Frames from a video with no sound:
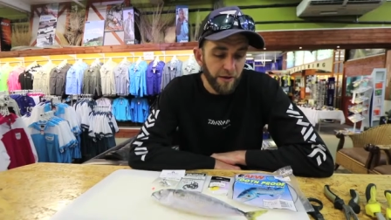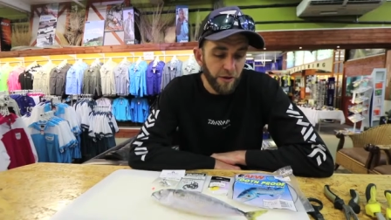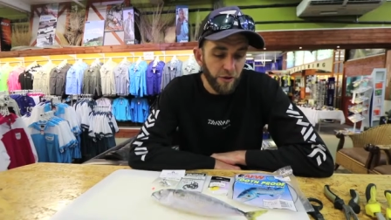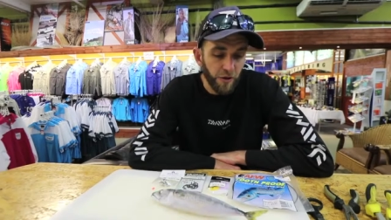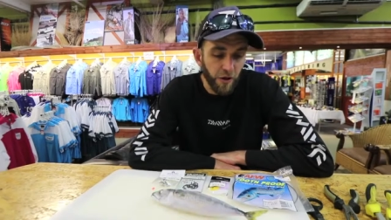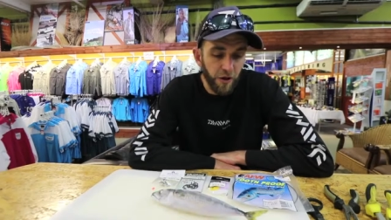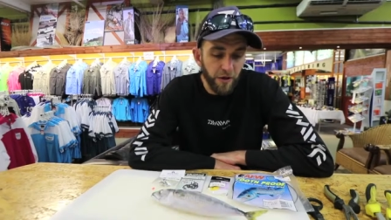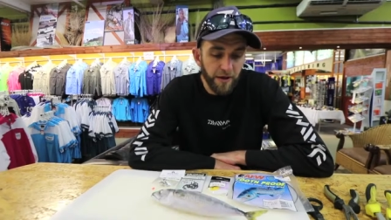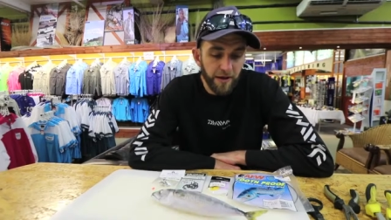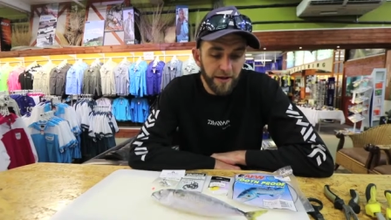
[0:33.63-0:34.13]

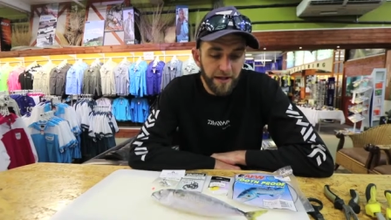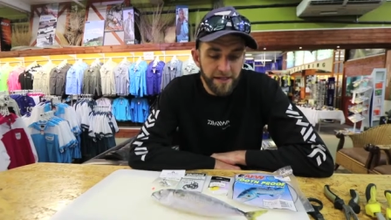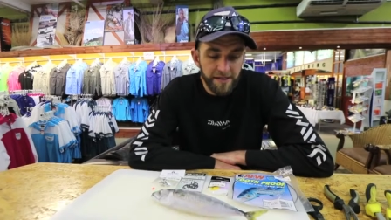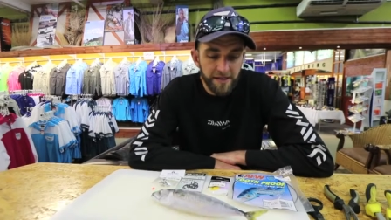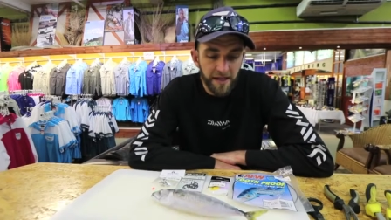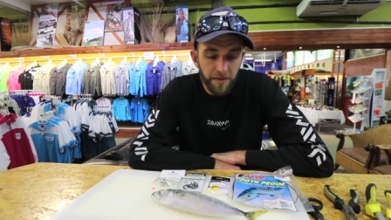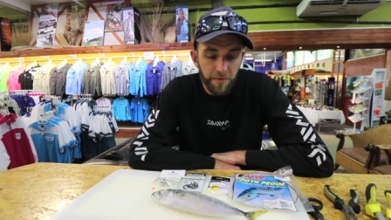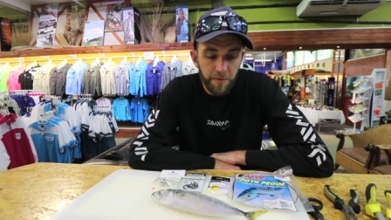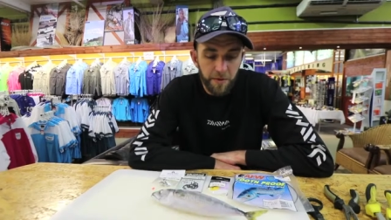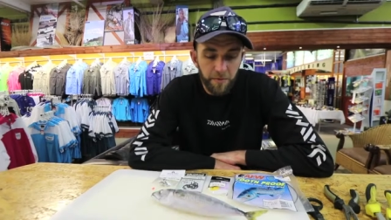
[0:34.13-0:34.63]
know that
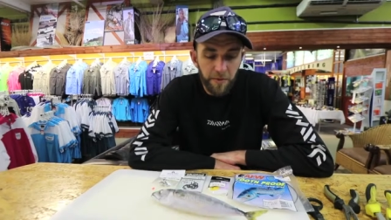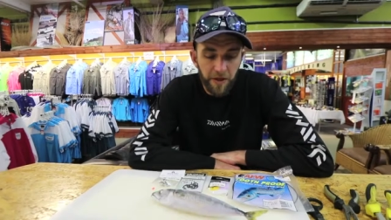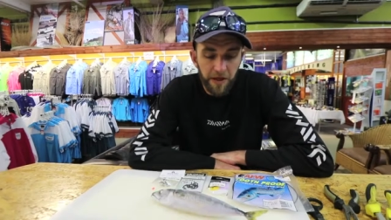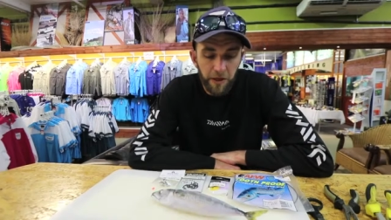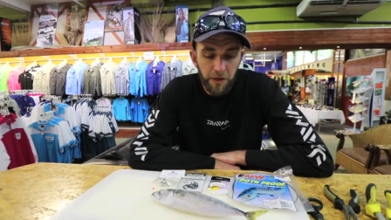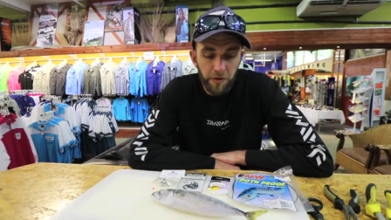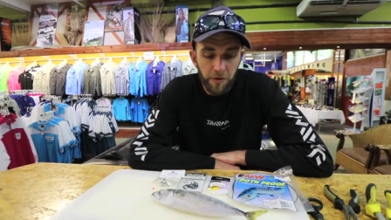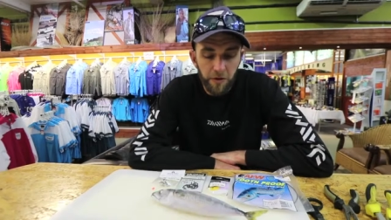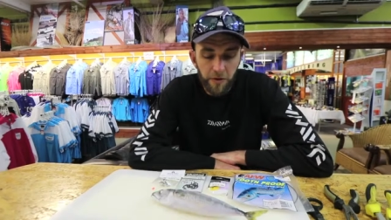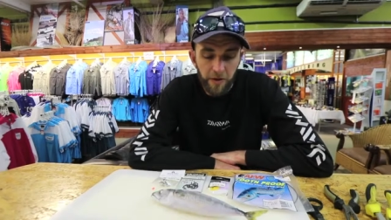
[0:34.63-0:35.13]
there's going to be
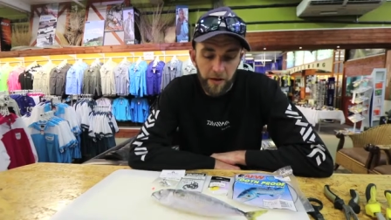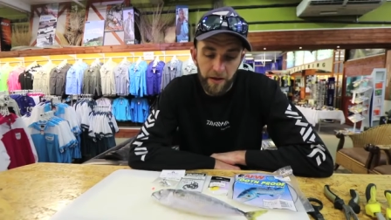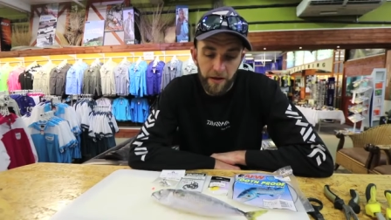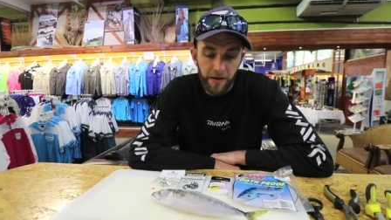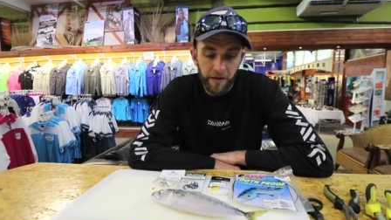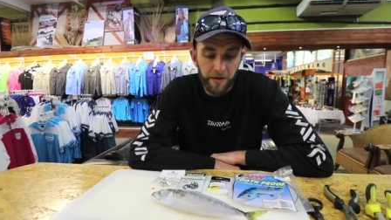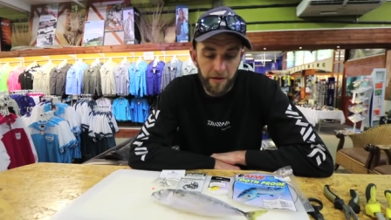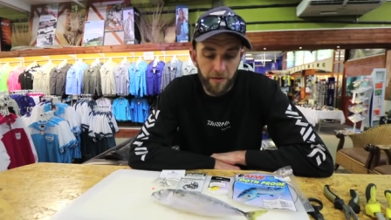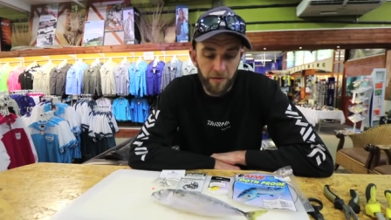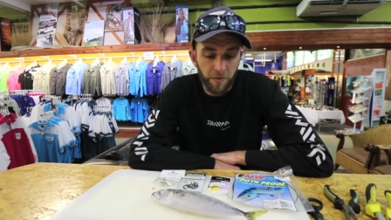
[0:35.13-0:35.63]
bigger
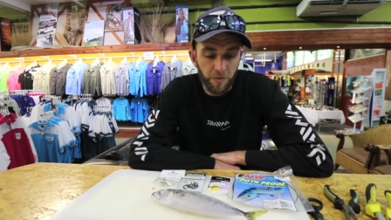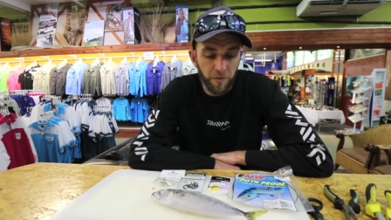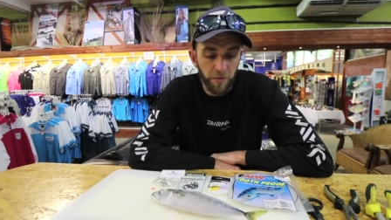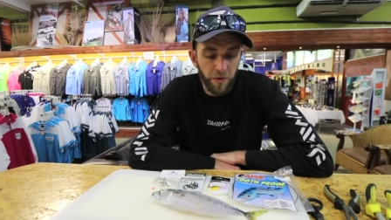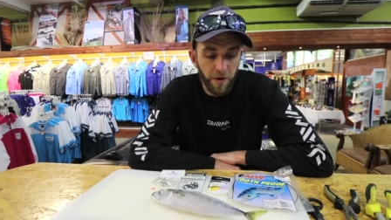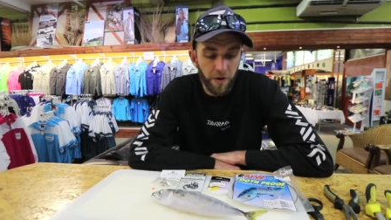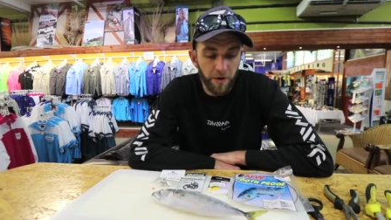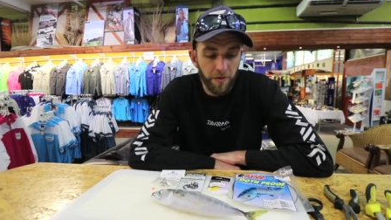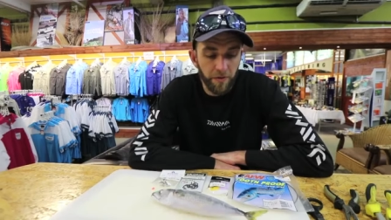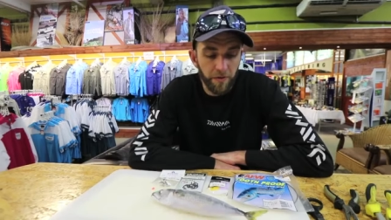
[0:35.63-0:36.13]
cuda or
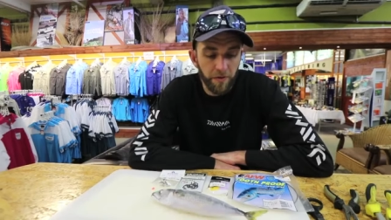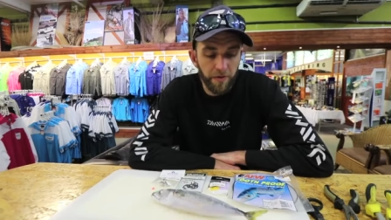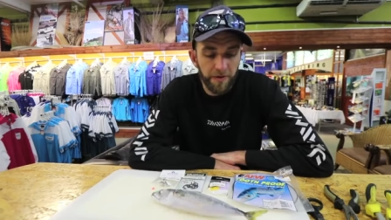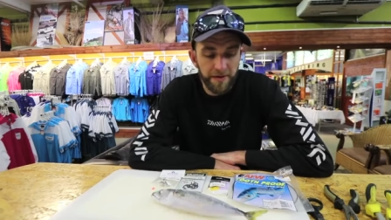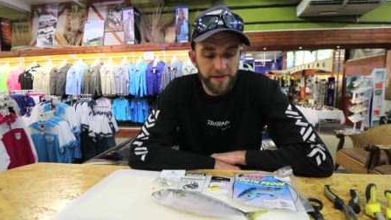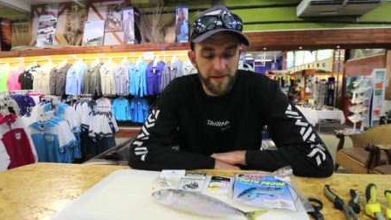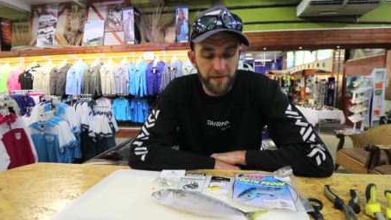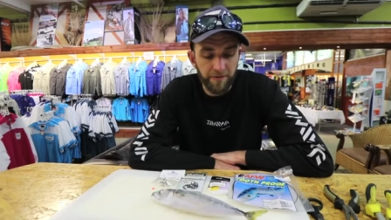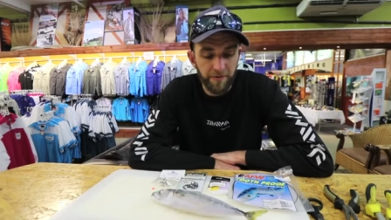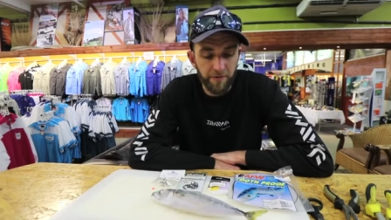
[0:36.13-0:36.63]
wahoo
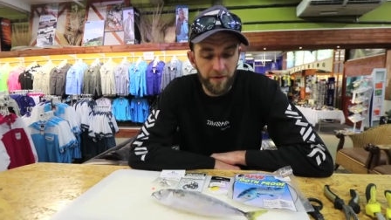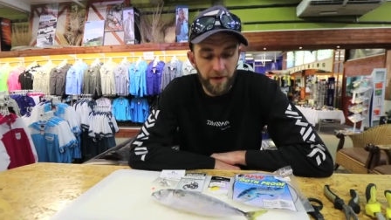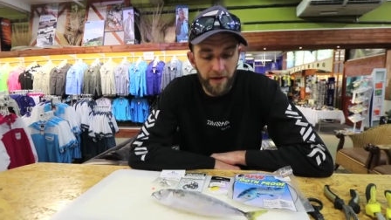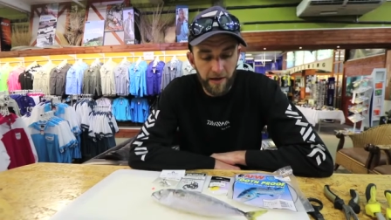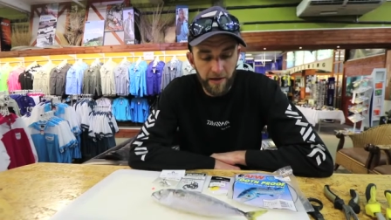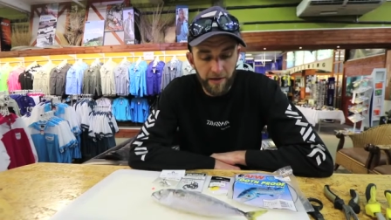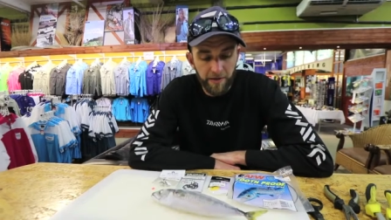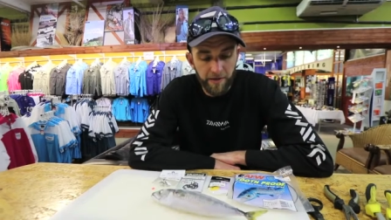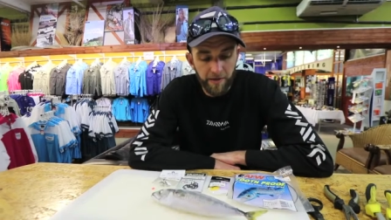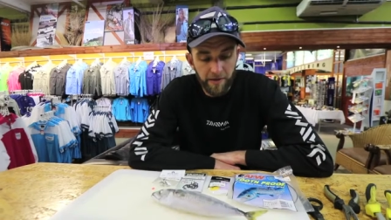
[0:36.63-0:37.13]
and stuff
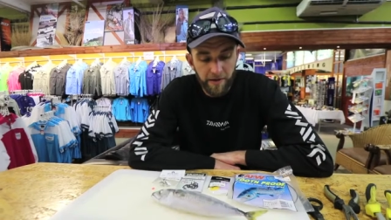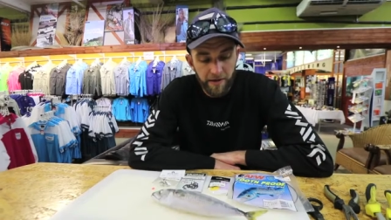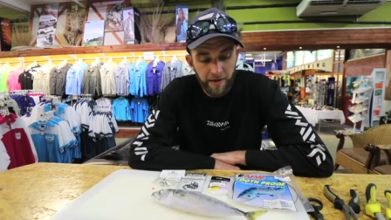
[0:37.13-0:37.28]
around.